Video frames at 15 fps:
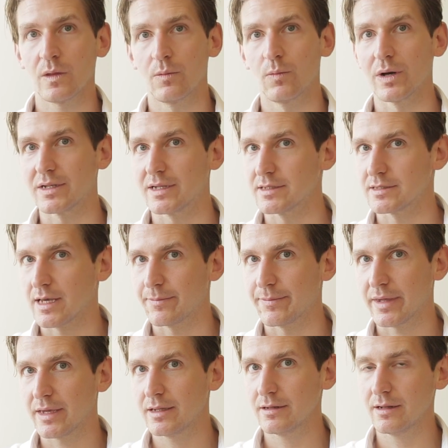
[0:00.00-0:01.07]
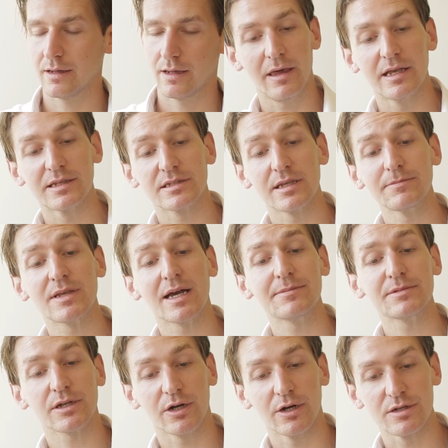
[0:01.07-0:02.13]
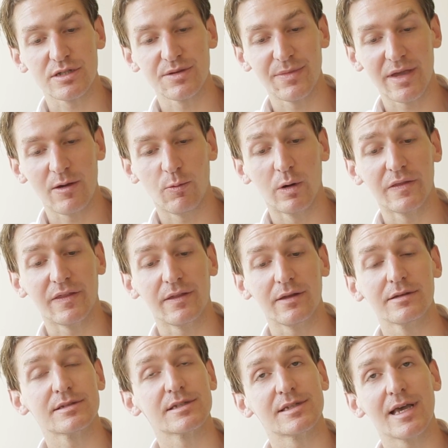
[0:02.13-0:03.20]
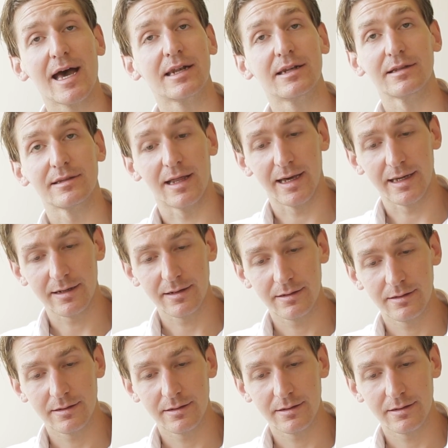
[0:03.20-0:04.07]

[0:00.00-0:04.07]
What does that mean? It sometimes occurs to me with sad delight